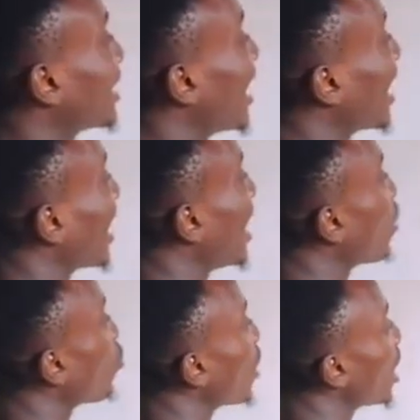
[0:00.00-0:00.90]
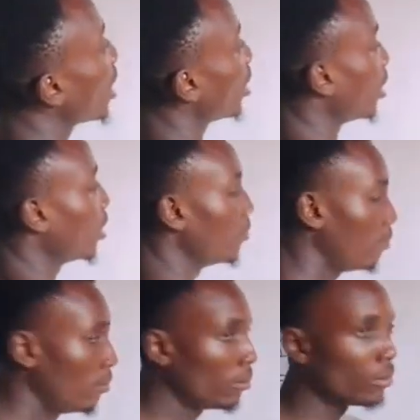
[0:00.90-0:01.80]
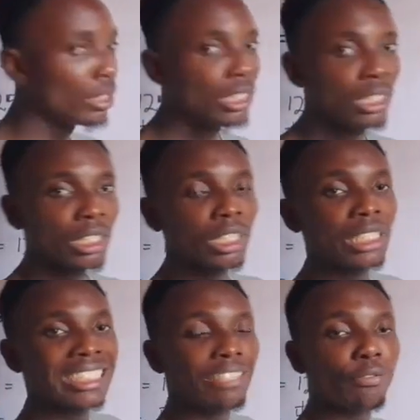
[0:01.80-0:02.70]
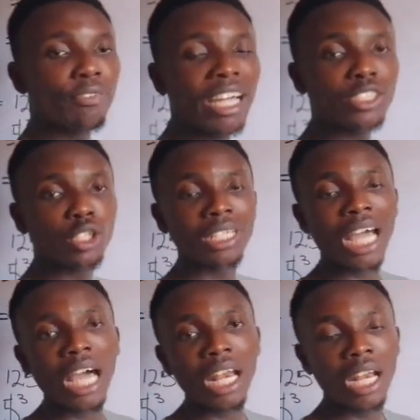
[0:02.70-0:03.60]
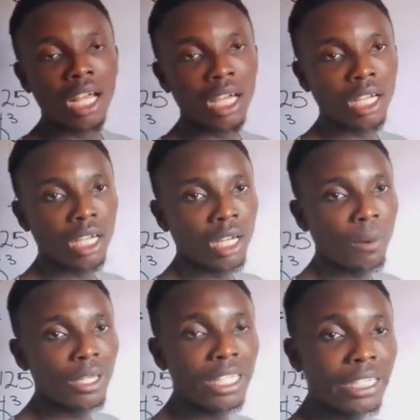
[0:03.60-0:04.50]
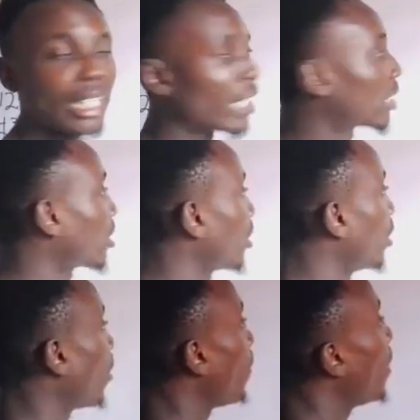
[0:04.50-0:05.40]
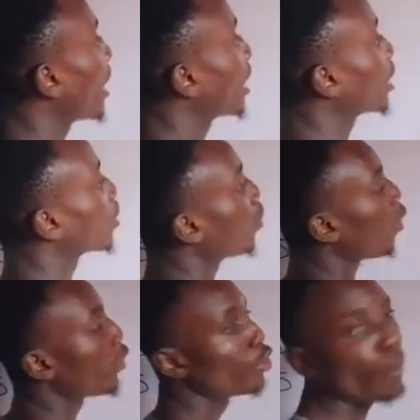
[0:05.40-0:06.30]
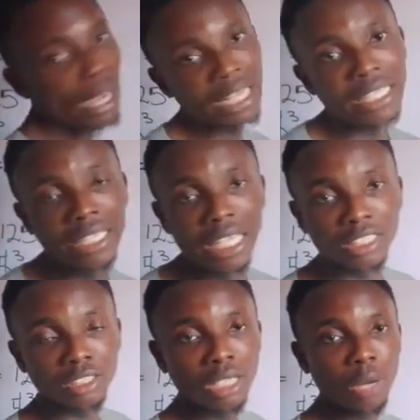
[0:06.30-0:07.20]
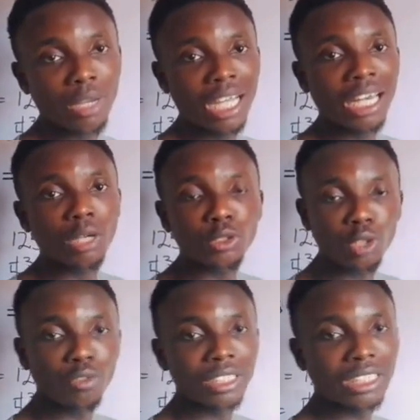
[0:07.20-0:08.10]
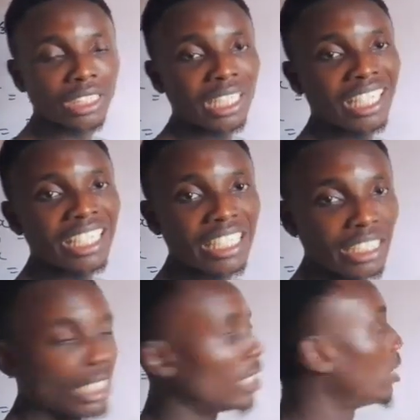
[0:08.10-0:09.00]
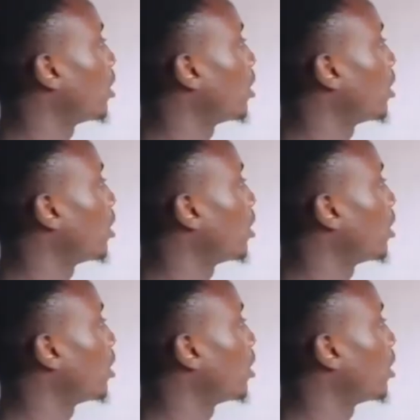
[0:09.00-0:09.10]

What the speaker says: Take away the fractional index make it more of a normal index so that we can now solve it easily.